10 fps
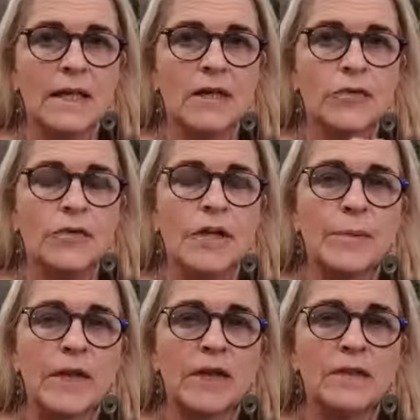And the fear
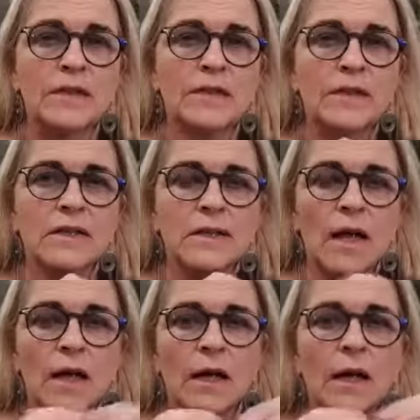paralysis is
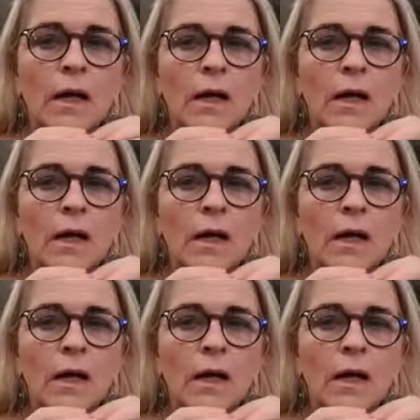like